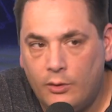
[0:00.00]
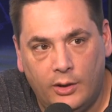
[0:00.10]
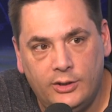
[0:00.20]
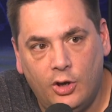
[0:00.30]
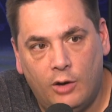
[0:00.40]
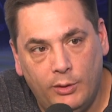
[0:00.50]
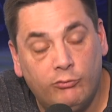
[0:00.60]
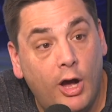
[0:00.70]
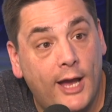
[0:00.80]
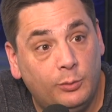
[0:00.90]
It's gone.
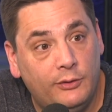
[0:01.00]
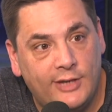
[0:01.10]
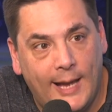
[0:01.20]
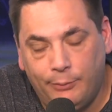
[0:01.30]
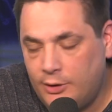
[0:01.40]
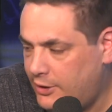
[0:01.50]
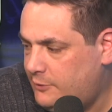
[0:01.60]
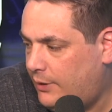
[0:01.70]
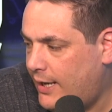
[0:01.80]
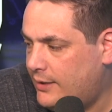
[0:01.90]
Right, we've championed these
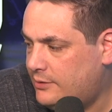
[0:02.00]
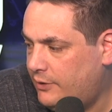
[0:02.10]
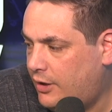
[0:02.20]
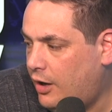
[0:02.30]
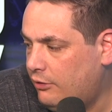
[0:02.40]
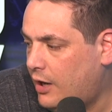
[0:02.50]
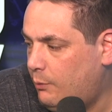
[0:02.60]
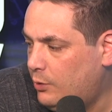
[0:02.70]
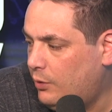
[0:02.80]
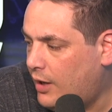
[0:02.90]
players. Vicario,
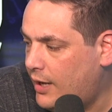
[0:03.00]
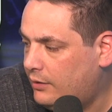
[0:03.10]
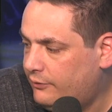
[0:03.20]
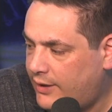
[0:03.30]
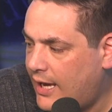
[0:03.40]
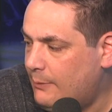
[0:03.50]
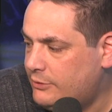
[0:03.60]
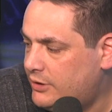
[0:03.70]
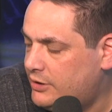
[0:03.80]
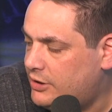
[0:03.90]
we all like. Forget
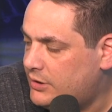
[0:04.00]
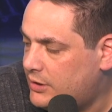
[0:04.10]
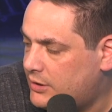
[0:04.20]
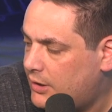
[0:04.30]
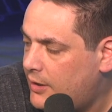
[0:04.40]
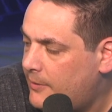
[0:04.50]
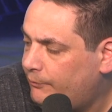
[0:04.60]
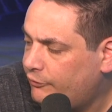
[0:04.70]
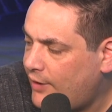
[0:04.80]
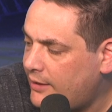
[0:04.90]
Emerson, he's useless.
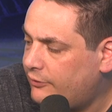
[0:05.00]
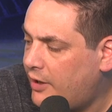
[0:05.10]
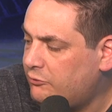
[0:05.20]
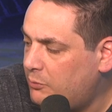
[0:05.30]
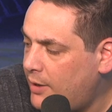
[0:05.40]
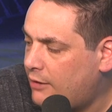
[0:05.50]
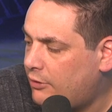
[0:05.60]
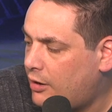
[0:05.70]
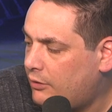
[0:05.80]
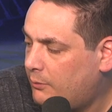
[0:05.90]
Van der Ven,
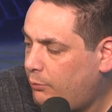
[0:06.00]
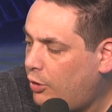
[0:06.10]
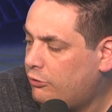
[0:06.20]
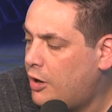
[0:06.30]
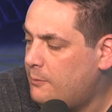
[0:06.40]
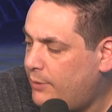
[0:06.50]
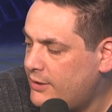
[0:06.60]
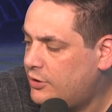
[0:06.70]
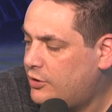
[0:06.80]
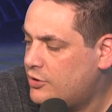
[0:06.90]
Romero, Porro,
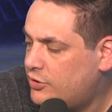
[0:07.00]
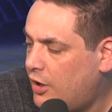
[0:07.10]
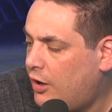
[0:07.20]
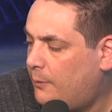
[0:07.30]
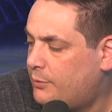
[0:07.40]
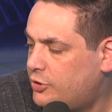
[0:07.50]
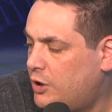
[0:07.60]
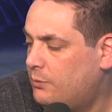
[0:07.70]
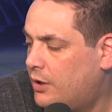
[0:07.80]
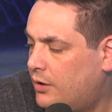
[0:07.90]
Bentancur, Sarr,
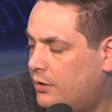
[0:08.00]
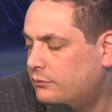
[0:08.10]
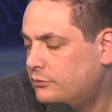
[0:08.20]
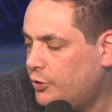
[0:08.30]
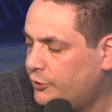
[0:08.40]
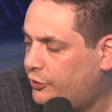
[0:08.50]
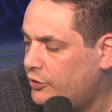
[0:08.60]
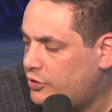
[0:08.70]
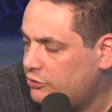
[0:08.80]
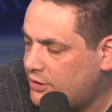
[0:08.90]
Bissouma,
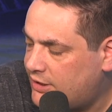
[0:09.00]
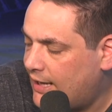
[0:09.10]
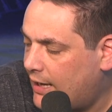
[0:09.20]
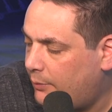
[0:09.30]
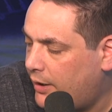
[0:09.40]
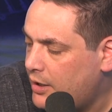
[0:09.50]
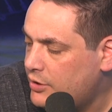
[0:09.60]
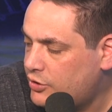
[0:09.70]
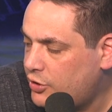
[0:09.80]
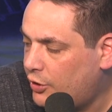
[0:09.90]
Johnson, jury's still out a bit.
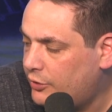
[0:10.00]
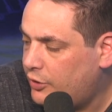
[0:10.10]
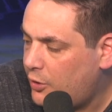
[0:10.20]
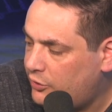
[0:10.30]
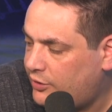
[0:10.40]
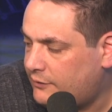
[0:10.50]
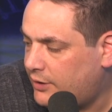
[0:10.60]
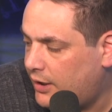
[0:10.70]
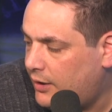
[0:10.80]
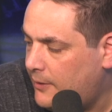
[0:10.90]
Son,
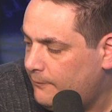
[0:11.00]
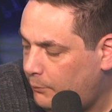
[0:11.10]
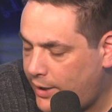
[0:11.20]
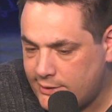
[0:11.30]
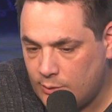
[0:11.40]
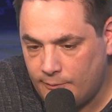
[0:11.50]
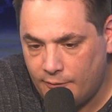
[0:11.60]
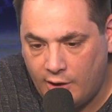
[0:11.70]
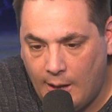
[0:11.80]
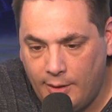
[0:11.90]
Kulusevski. Players that
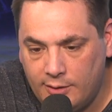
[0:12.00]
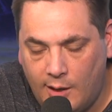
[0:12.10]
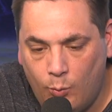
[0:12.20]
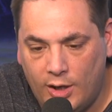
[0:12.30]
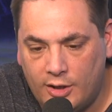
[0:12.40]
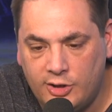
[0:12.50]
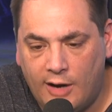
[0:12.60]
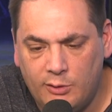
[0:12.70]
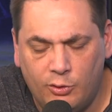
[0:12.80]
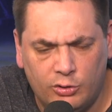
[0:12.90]
come in, done well at
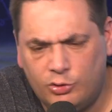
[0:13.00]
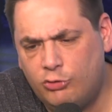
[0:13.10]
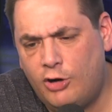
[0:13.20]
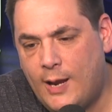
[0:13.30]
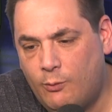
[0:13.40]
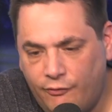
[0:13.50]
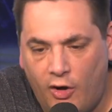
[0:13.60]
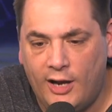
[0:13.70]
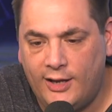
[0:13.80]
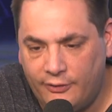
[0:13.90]
times, we've gone, great,
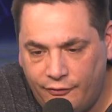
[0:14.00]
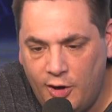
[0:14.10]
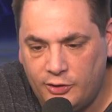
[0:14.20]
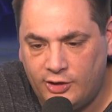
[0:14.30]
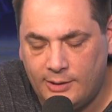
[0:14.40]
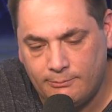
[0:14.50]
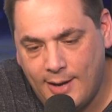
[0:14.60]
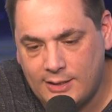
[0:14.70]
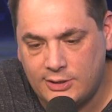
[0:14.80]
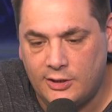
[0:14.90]
finally, the first team,
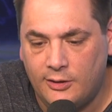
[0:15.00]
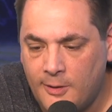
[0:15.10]
Maddison.